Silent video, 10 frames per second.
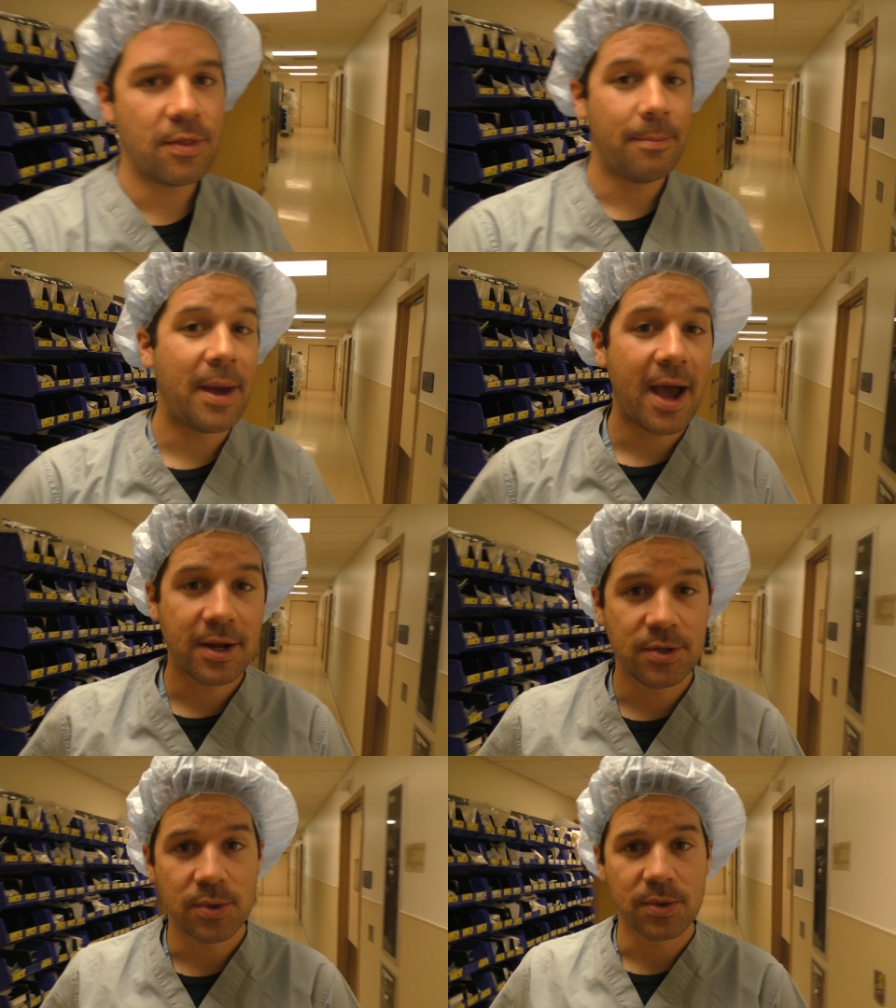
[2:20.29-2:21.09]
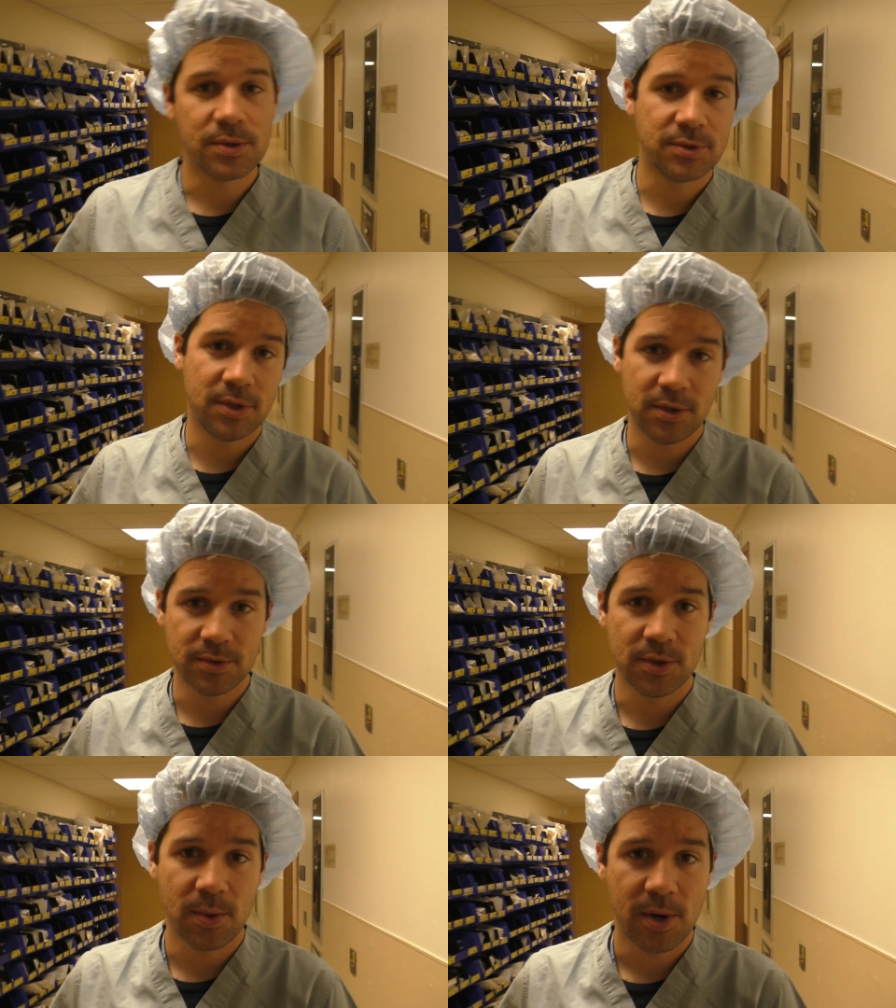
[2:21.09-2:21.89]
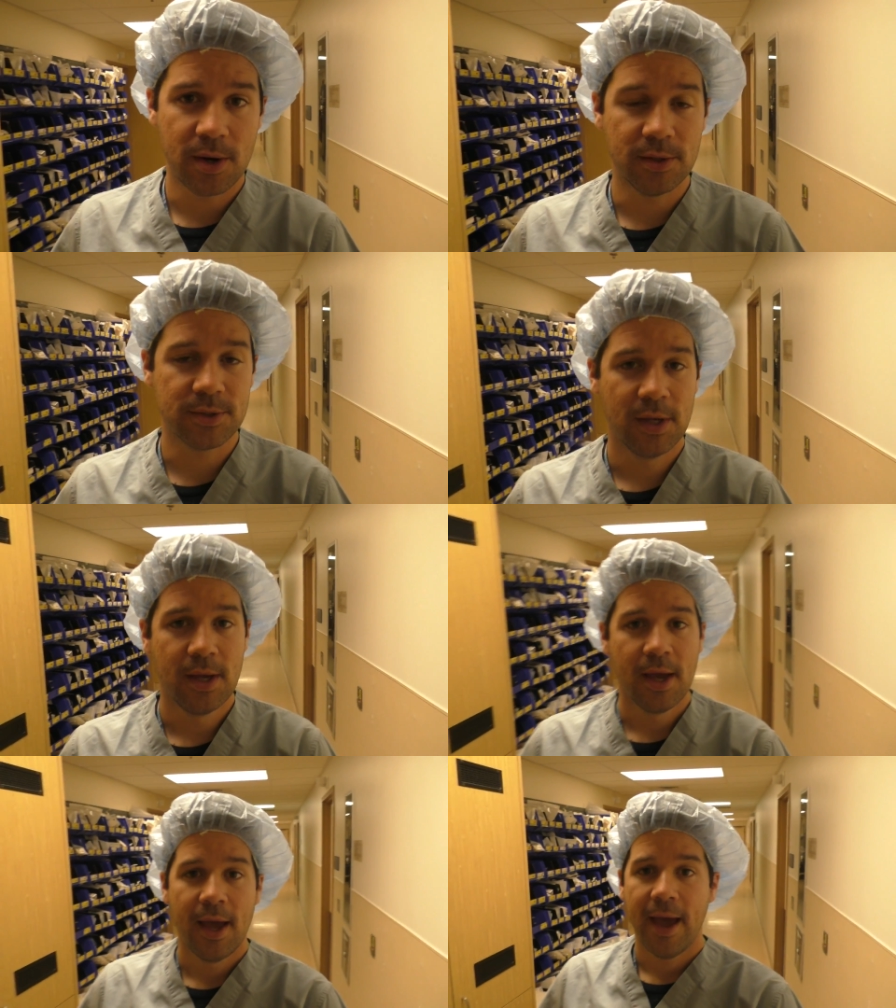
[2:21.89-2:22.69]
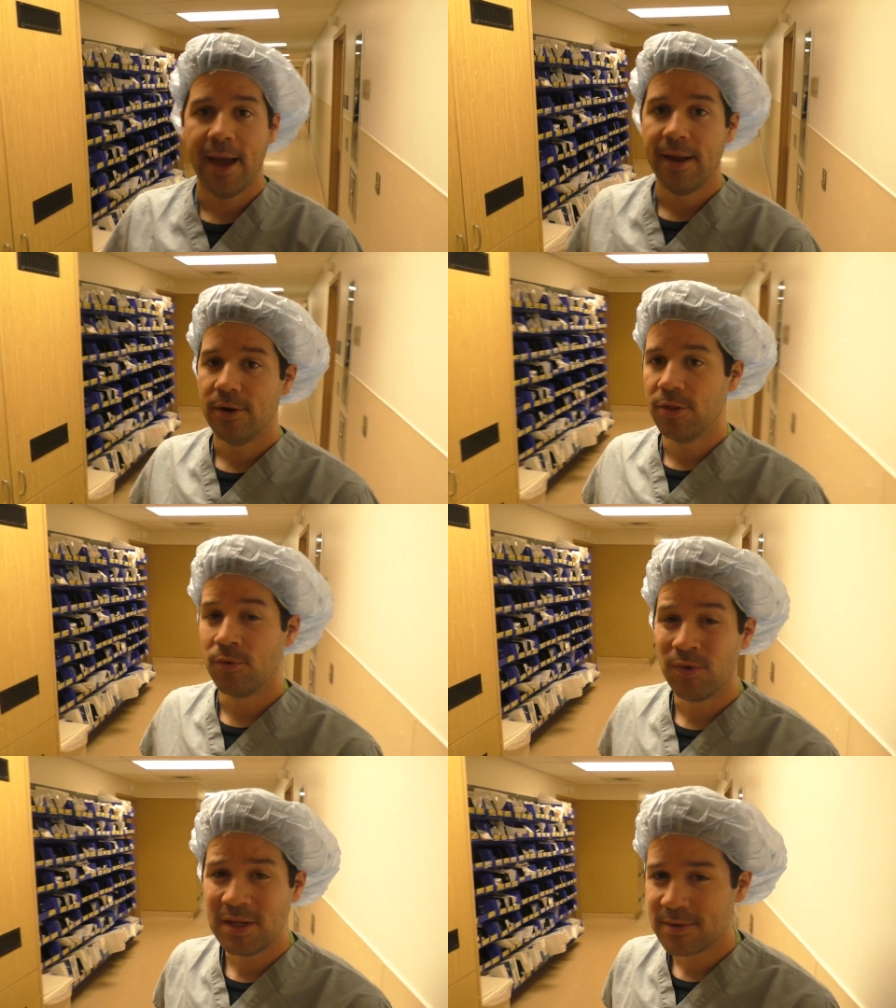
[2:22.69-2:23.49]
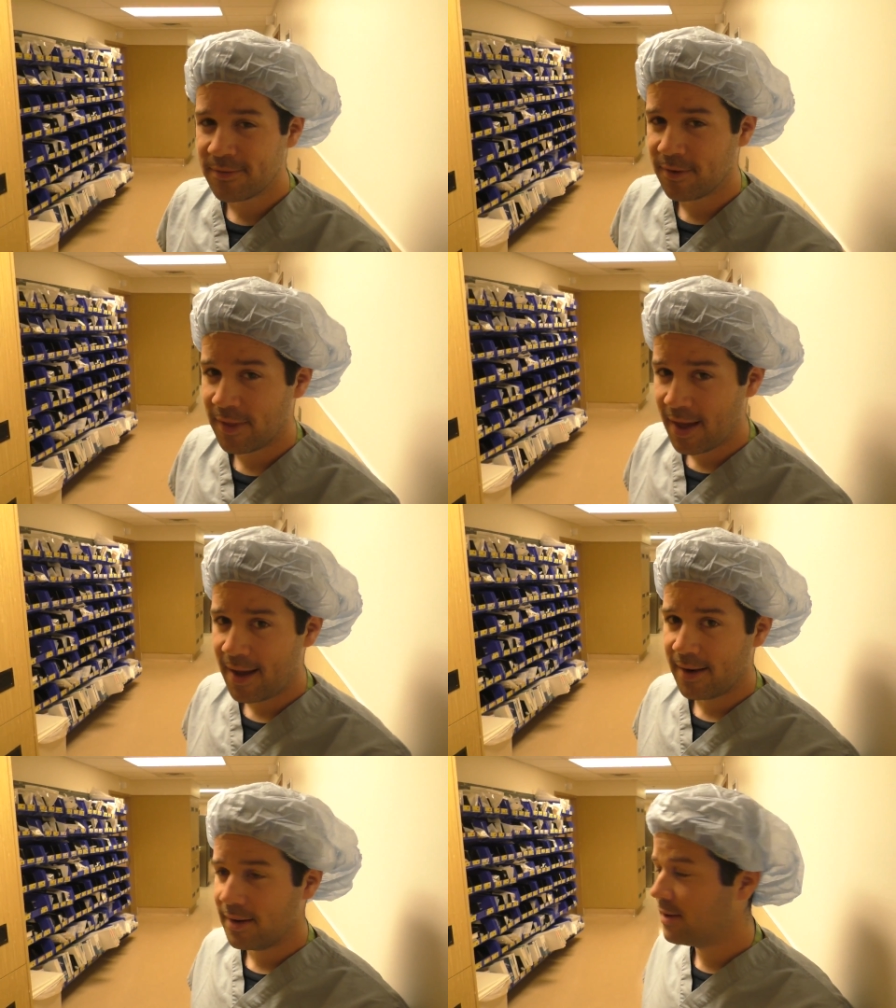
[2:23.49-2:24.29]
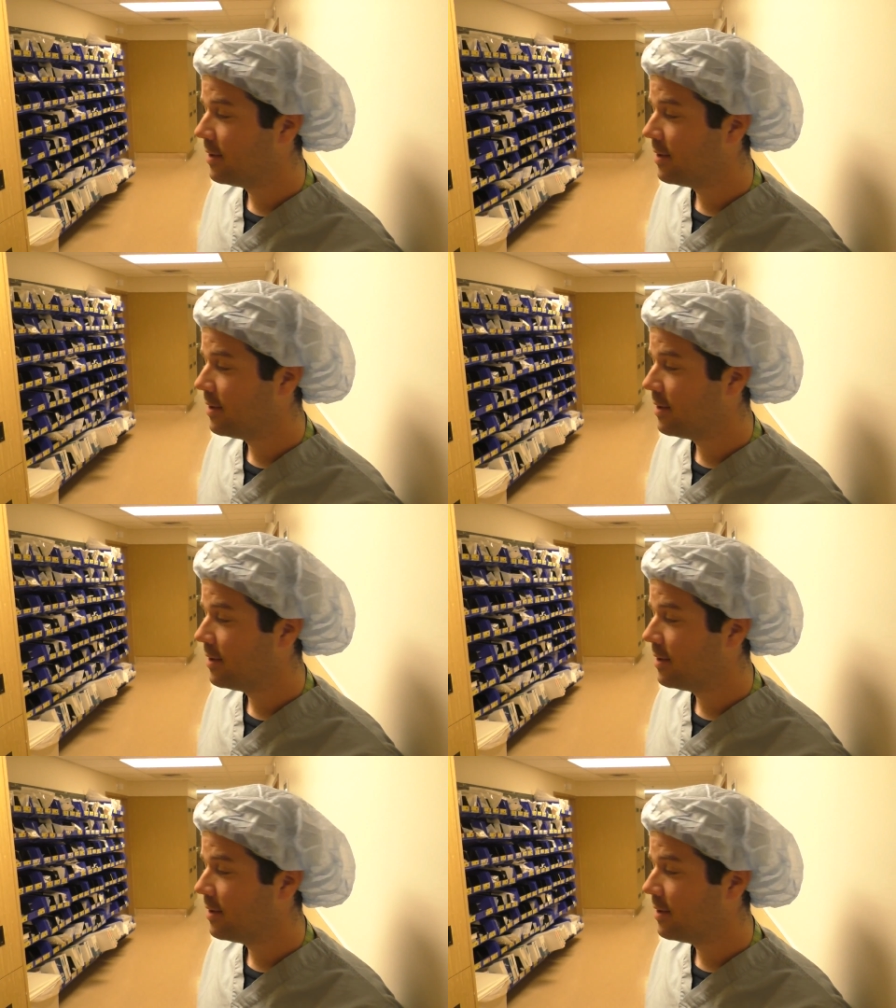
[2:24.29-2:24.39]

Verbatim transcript: all the back doors to those ORs. And the reason for that,